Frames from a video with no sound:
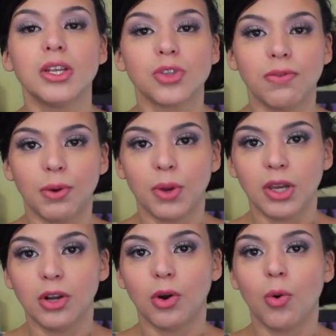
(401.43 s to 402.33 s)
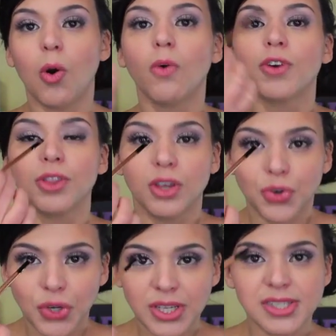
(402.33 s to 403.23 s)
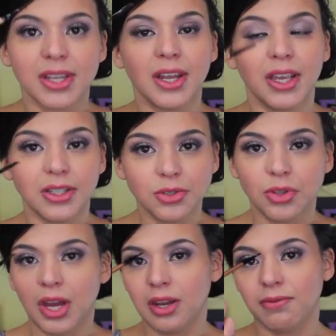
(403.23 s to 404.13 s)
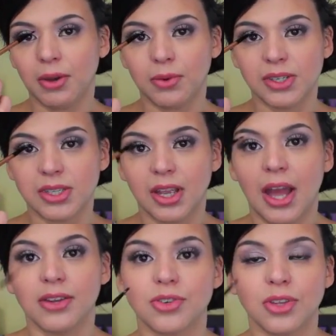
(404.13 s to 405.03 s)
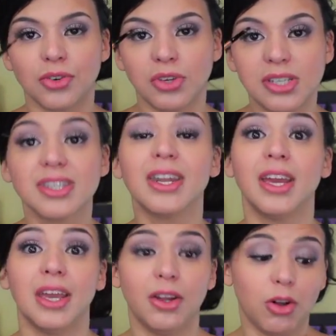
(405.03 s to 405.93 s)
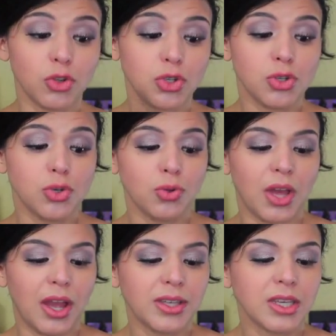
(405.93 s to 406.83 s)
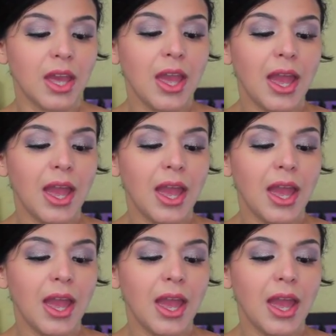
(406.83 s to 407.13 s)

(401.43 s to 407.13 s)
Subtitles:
So if I want to go over the crease, then I can do that. If I want to stay under the crease, then I can also do that.